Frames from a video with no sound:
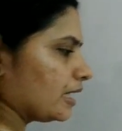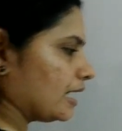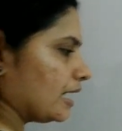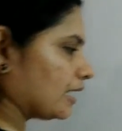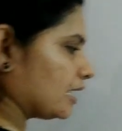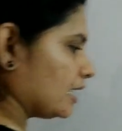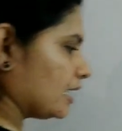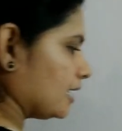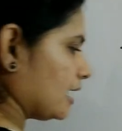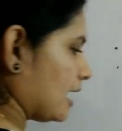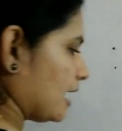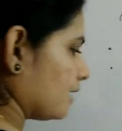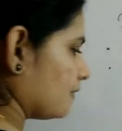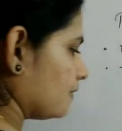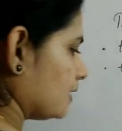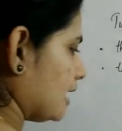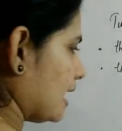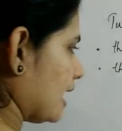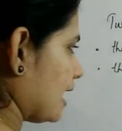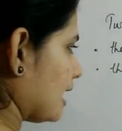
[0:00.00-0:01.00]
Again,
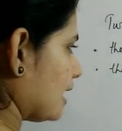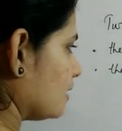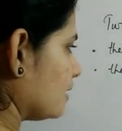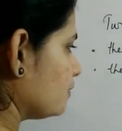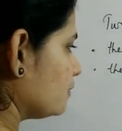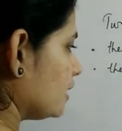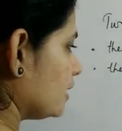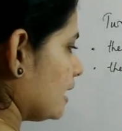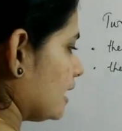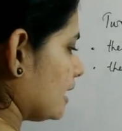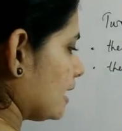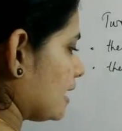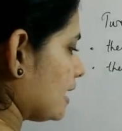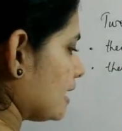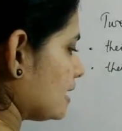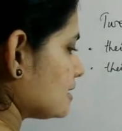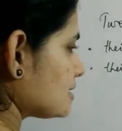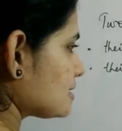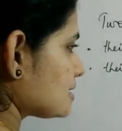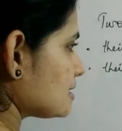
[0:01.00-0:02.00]
I will have
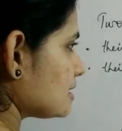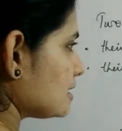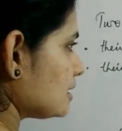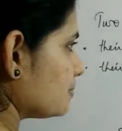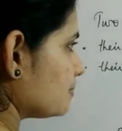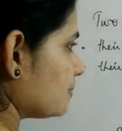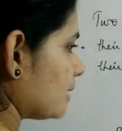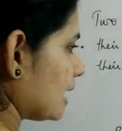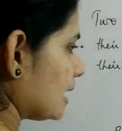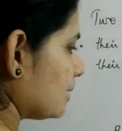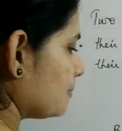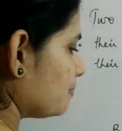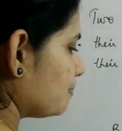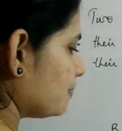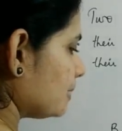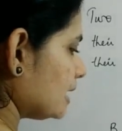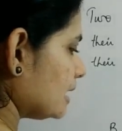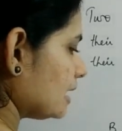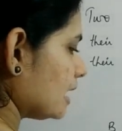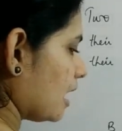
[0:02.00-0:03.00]
AC by
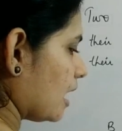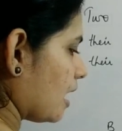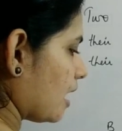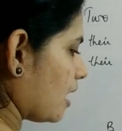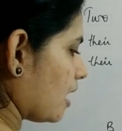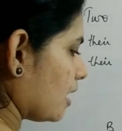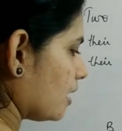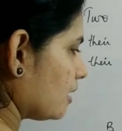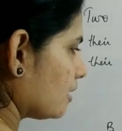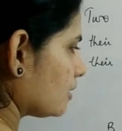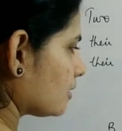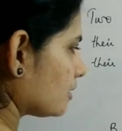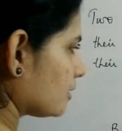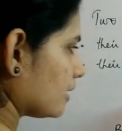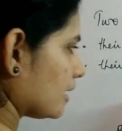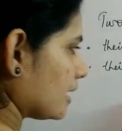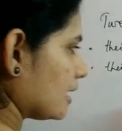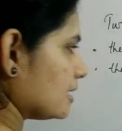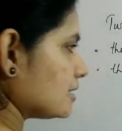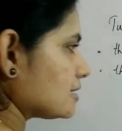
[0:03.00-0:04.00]
PR.
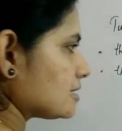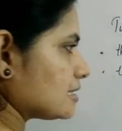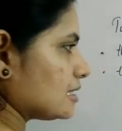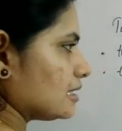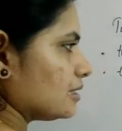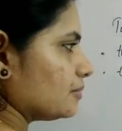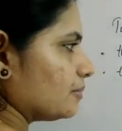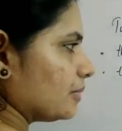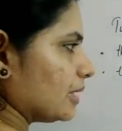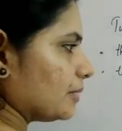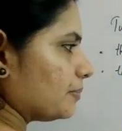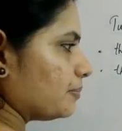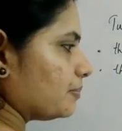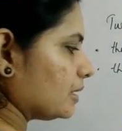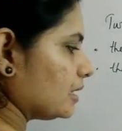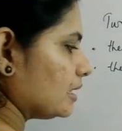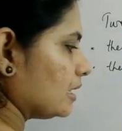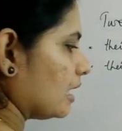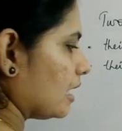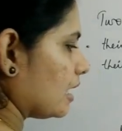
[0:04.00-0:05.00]
AC by
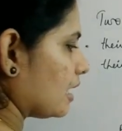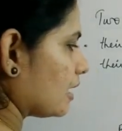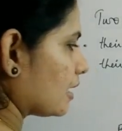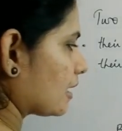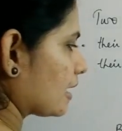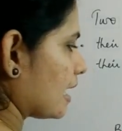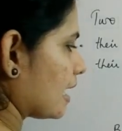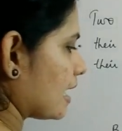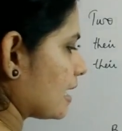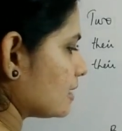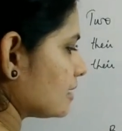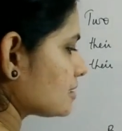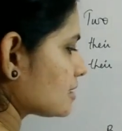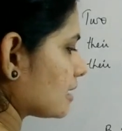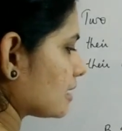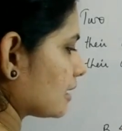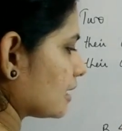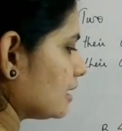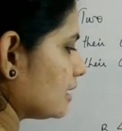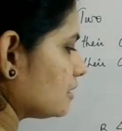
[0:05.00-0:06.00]
PR as
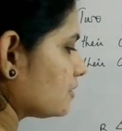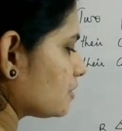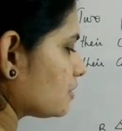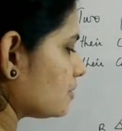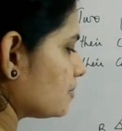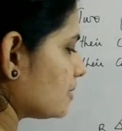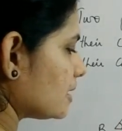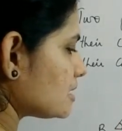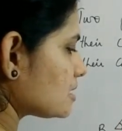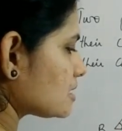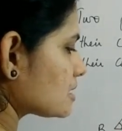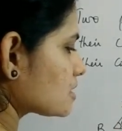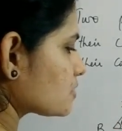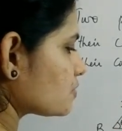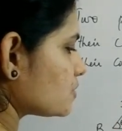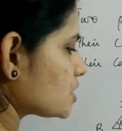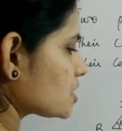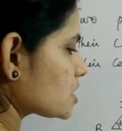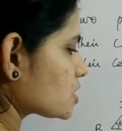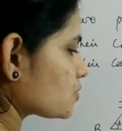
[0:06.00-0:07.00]
again 3 by 6,
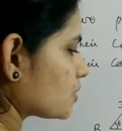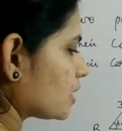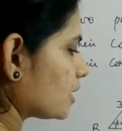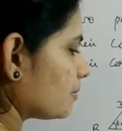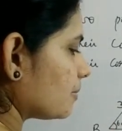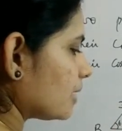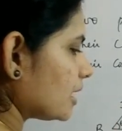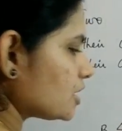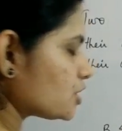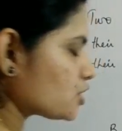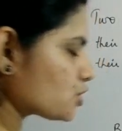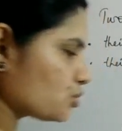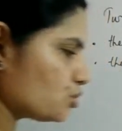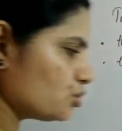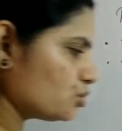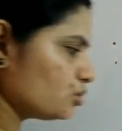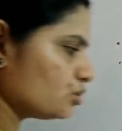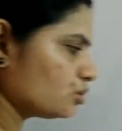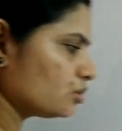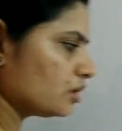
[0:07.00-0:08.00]
which is 1 by
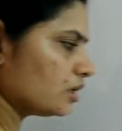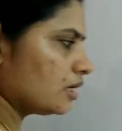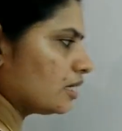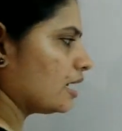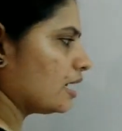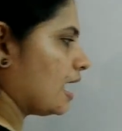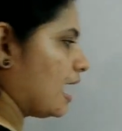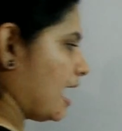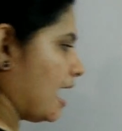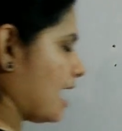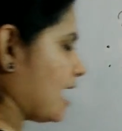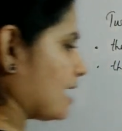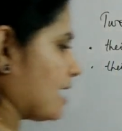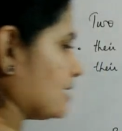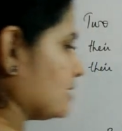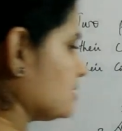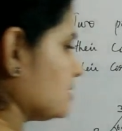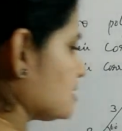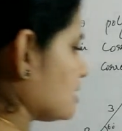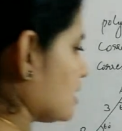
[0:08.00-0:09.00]
2,
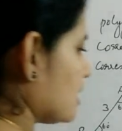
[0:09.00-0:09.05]
and